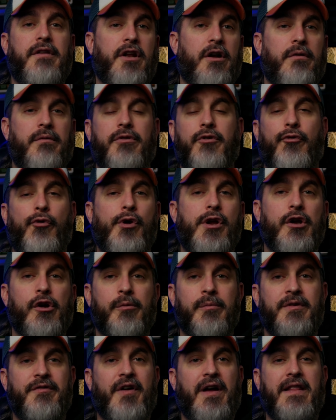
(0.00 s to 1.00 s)
you know, the
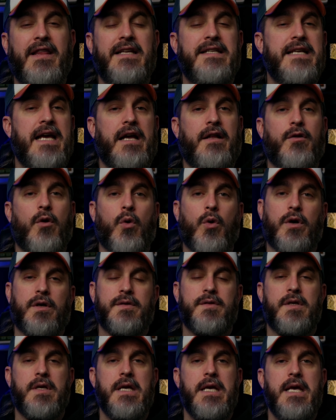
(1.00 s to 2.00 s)
Rohirrim finally attack the
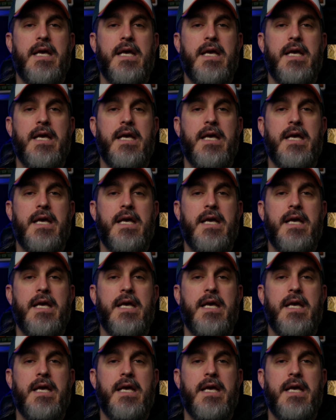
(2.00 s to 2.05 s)
orcs.